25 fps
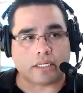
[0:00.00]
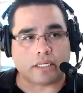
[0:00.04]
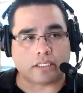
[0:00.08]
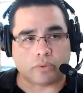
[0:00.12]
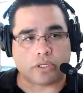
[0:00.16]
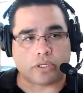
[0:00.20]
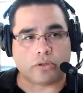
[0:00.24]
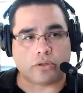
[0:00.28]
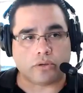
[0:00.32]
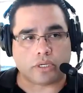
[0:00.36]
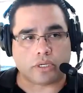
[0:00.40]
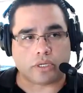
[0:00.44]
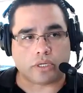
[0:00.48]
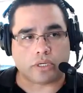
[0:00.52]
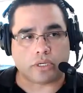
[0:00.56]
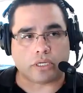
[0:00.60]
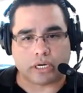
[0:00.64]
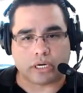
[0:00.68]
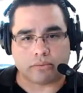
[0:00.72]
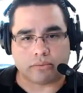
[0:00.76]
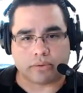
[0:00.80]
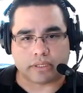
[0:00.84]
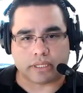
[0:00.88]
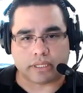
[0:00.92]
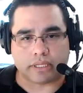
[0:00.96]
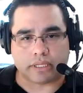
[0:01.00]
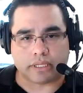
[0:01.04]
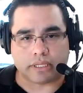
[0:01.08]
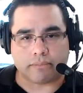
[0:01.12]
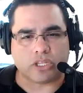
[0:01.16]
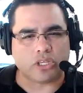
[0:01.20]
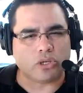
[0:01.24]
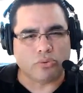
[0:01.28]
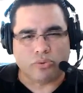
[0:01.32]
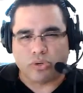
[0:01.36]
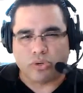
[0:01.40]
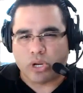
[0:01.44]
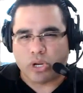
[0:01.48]
is what you can share with them.
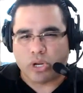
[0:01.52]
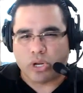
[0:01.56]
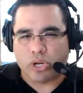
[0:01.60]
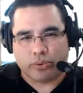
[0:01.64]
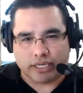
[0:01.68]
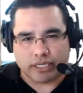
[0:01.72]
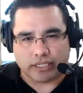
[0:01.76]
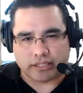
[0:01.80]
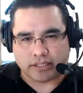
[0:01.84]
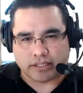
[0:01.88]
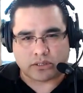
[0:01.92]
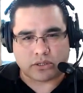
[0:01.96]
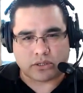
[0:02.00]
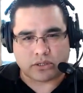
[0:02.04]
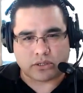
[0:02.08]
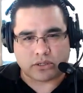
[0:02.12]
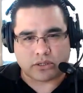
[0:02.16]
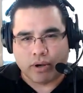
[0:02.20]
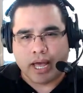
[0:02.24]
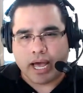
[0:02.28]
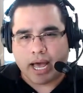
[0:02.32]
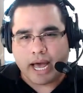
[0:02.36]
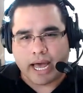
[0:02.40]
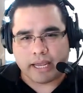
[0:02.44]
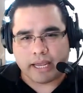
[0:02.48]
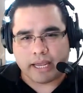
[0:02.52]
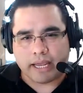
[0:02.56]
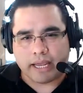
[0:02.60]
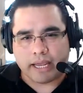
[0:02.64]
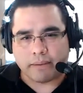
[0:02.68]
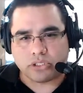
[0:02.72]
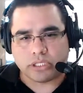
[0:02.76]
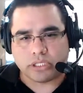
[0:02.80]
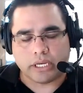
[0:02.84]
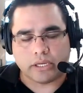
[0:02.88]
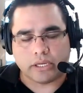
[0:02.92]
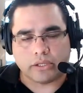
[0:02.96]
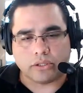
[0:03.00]
And you know this, so I
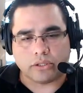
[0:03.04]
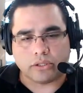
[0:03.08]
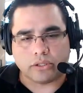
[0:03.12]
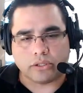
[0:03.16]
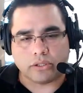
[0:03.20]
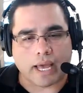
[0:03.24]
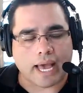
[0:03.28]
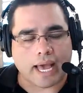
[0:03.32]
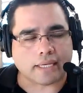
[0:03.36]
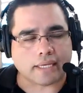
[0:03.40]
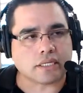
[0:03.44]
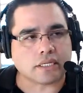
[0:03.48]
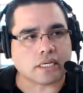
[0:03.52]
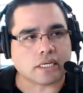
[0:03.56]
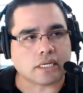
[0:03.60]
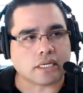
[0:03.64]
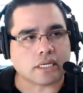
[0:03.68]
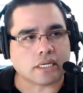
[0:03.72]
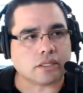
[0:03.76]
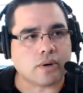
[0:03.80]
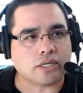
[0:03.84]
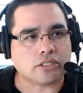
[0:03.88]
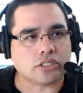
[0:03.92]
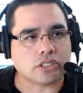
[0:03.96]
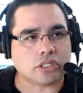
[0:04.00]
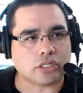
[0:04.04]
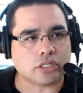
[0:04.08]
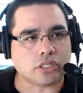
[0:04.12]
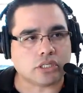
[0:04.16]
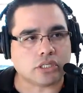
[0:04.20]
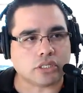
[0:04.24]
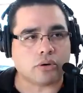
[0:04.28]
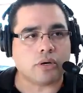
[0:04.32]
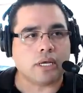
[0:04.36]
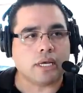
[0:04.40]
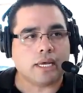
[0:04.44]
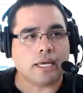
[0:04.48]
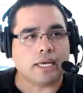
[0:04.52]
appreciate you asking the question
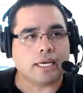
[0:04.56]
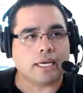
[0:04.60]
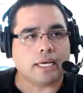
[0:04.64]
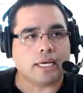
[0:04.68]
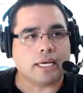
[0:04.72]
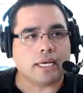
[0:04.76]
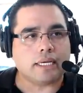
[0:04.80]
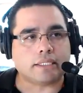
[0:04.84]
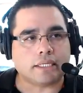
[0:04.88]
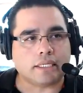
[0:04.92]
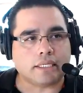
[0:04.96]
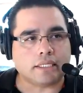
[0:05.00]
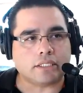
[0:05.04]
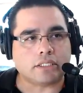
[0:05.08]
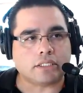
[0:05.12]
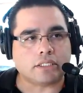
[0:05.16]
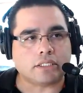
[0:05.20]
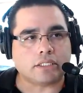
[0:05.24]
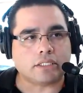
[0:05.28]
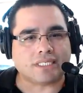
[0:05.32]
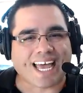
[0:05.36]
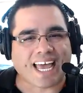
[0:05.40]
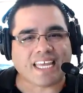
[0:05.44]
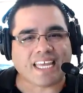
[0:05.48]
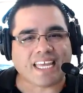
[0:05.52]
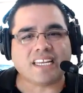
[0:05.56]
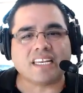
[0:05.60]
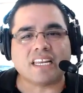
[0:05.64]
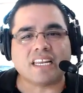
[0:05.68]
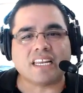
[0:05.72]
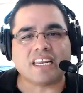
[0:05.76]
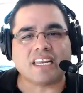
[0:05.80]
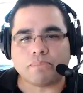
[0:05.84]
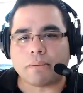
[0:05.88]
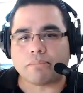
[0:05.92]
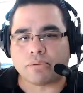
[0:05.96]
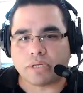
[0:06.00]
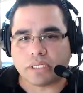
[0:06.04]
though, is tighten
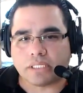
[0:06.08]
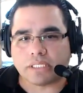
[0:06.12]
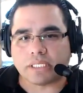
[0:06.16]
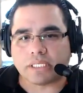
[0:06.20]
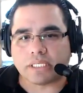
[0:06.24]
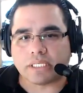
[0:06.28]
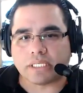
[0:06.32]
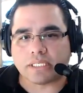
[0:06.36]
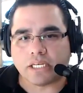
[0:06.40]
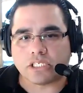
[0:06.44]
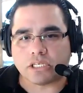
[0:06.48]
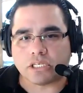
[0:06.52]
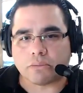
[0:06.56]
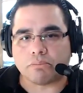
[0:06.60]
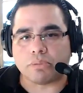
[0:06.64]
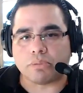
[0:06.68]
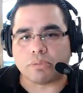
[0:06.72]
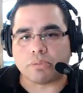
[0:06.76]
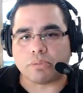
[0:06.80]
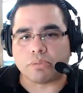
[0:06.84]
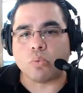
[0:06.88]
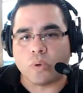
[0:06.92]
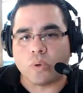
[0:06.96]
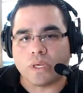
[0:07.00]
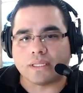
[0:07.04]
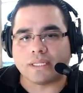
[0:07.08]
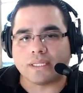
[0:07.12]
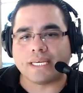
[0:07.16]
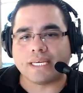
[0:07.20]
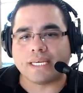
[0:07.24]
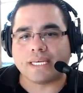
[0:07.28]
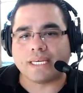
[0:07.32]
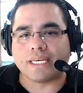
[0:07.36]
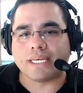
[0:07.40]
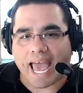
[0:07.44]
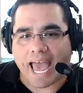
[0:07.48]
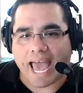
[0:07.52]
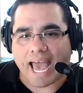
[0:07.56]
up that presentation. Be willing
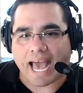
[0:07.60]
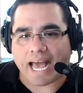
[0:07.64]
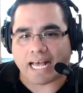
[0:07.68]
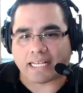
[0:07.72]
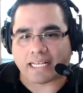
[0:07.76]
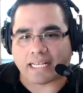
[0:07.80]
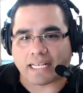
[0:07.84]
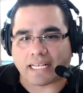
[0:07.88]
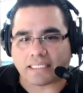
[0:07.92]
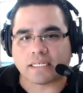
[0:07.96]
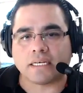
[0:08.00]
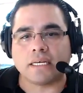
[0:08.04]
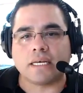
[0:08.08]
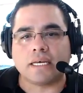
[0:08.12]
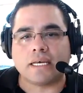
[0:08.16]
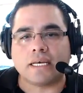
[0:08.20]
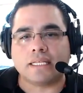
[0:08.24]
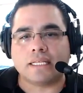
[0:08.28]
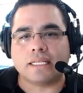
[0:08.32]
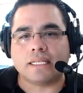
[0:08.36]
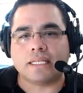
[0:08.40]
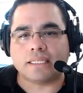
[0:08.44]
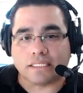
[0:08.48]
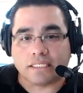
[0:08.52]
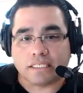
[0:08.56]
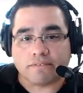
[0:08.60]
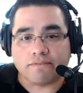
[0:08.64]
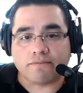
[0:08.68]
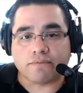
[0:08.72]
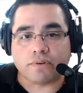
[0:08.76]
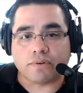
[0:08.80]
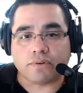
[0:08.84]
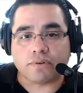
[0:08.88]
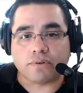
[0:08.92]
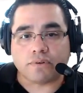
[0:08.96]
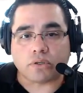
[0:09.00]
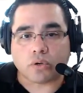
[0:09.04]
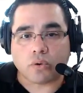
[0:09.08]
to ask the
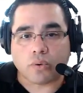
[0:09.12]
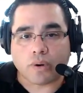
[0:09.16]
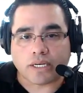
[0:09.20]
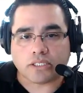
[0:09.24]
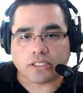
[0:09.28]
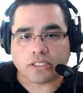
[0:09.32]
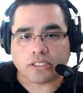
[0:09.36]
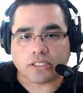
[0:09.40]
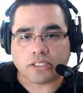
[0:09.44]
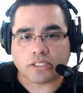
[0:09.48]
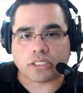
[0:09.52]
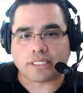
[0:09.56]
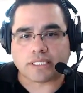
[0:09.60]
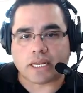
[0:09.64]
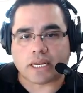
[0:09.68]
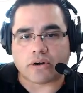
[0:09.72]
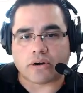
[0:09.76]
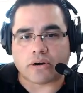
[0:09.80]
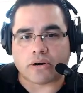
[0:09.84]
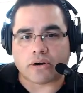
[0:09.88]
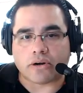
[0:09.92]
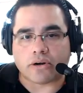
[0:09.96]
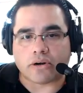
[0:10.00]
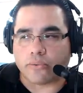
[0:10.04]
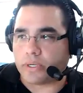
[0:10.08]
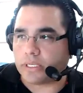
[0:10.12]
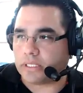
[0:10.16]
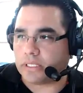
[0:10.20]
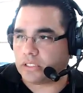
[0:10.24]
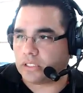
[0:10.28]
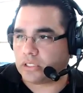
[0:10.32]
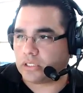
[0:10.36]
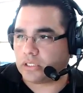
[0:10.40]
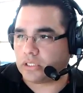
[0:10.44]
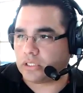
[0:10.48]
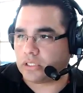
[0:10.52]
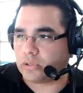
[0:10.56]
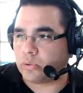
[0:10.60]
difficult questions that are going
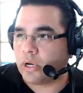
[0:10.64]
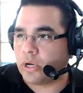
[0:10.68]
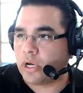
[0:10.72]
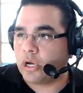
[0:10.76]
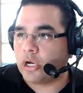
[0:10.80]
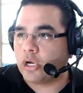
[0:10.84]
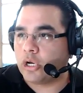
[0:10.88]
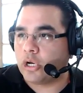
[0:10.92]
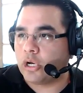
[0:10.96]
to